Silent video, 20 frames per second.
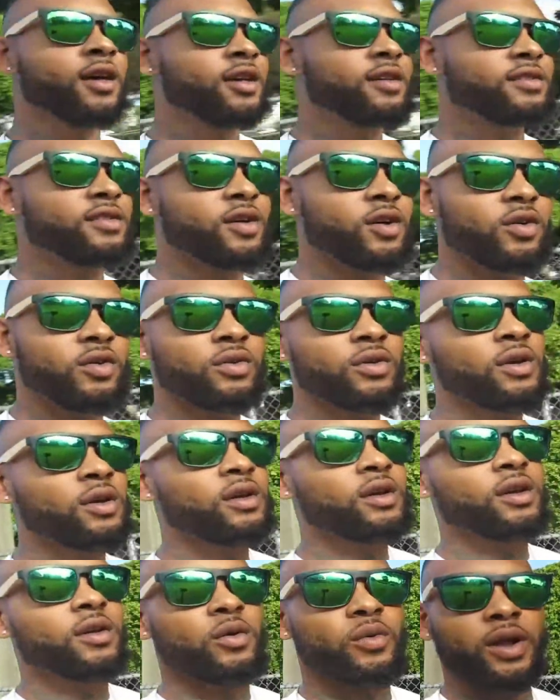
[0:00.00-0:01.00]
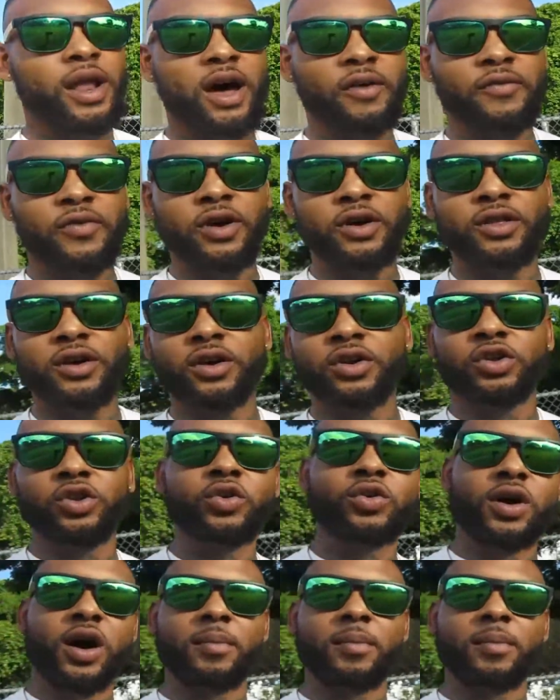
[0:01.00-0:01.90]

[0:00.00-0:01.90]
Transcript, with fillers: So, without further ado,